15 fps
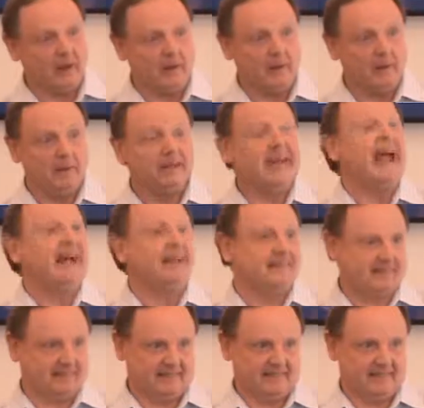her.
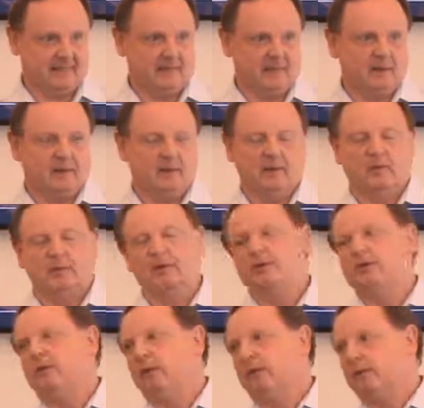Yeah
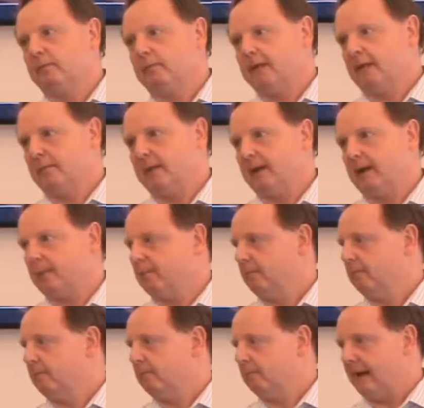but she wants me
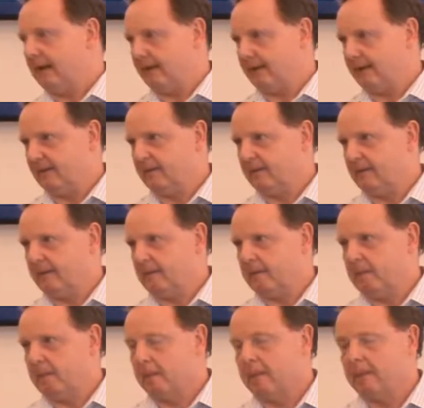back.
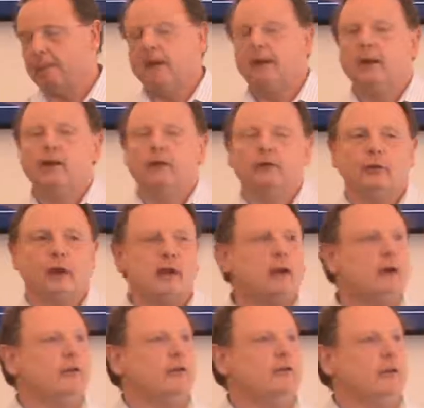So I
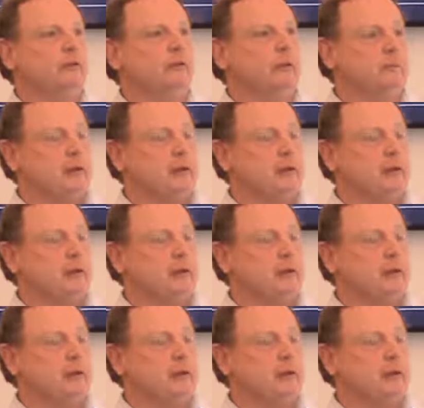noticed this